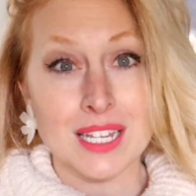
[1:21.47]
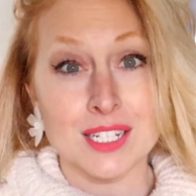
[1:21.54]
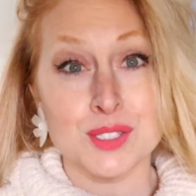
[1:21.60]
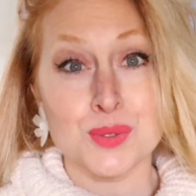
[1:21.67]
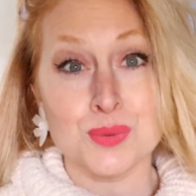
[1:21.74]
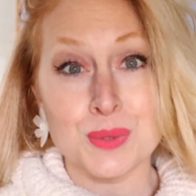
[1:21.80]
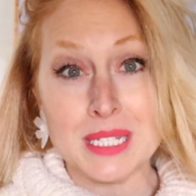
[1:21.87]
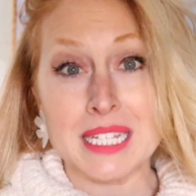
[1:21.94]
And
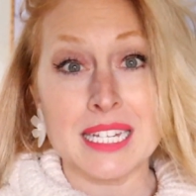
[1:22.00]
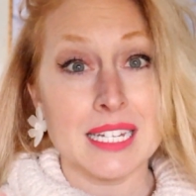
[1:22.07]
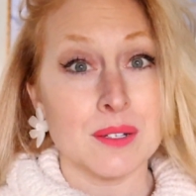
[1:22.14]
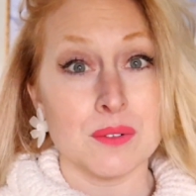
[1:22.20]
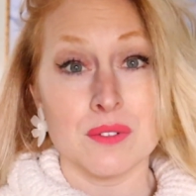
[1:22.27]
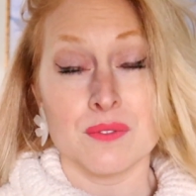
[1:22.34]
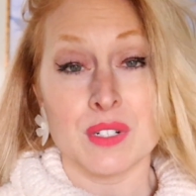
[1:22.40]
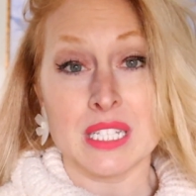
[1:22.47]
it's
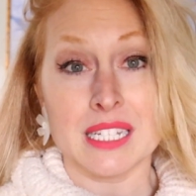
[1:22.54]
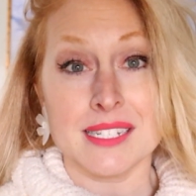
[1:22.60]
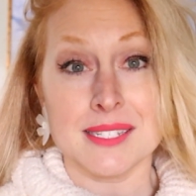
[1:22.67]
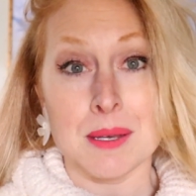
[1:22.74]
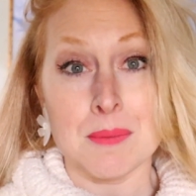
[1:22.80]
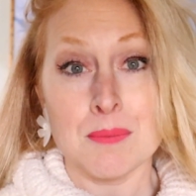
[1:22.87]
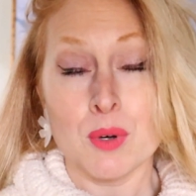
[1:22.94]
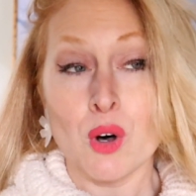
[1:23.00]
really, really
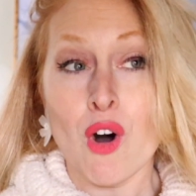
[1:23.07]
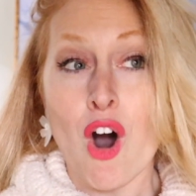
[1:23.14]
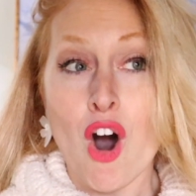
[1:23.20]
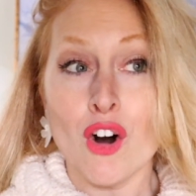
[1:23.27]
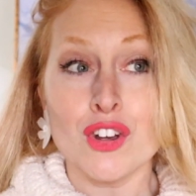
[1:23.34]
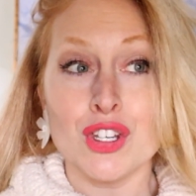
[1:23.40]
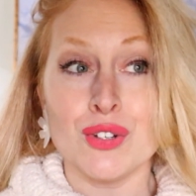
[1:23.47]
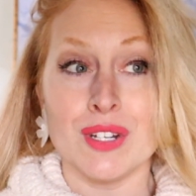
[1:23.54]
simple.
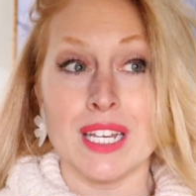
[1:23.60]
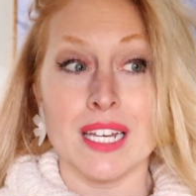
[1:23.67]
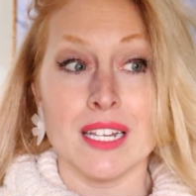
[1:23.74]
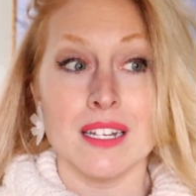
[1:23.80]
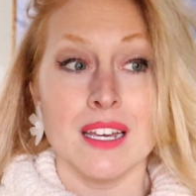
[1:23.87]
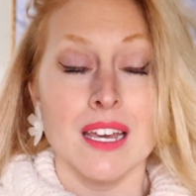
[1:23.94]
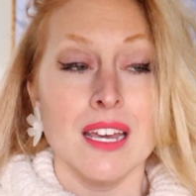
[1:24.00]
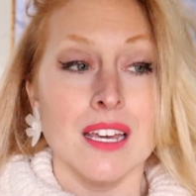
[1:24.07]
All you
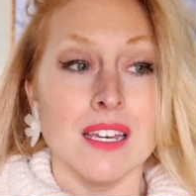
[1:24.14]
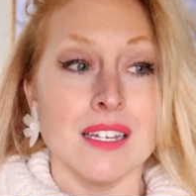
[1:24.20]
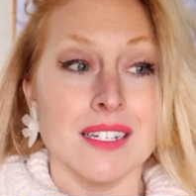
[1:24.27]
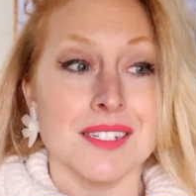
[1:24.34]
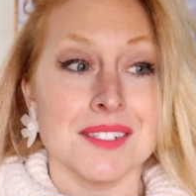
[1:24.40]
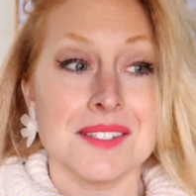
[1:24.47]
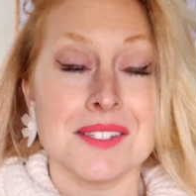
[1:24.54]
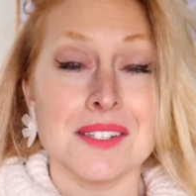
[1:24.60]
need
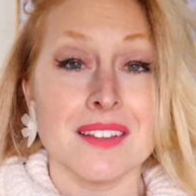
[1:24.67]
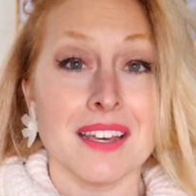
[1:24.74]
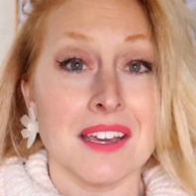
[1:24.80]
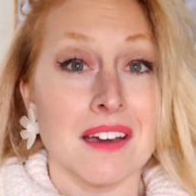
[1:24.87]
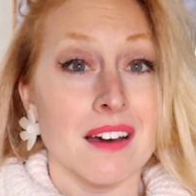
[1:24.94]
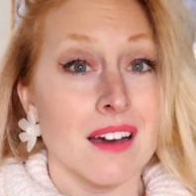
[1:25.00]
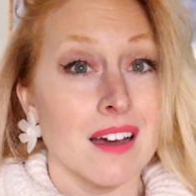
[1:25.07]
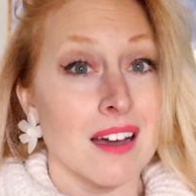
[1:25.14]
is like,